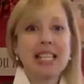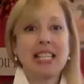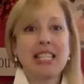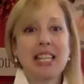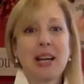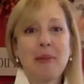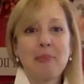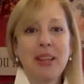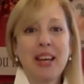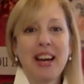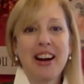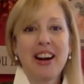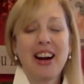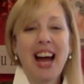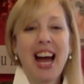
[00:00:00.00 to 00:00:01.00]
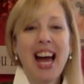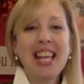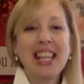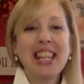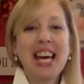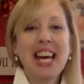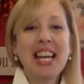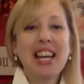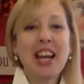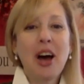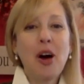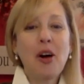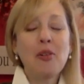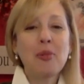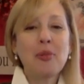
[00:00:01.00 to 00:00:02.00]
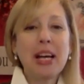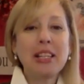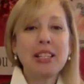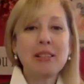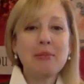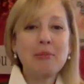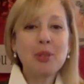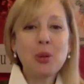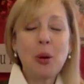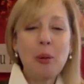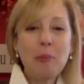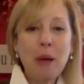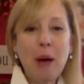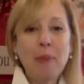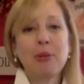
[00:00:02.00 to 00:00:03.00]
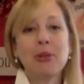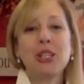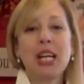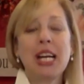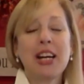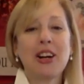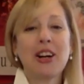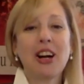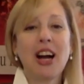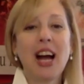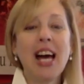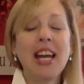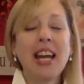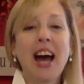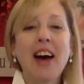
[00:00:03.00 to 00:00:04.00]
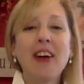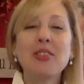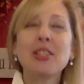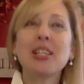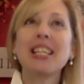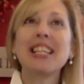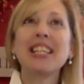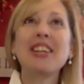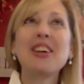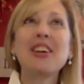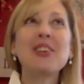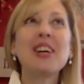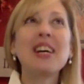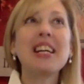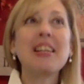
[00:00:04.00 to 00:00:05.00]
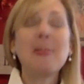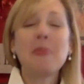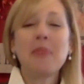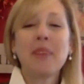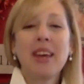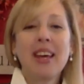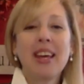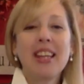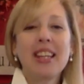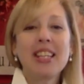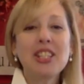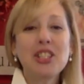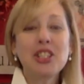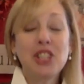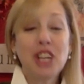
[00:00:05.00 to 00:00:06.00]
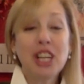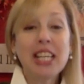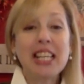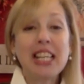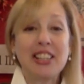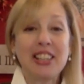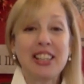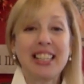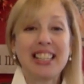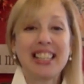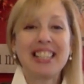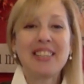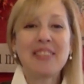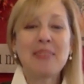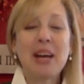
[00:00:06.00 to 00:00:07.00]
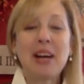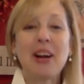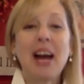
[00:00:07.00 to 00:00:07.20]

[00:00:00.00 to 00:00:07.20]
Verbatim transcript: ended up there, and then a random salt and pepper shaker. And I was like, you know what? This is junky looking. No matter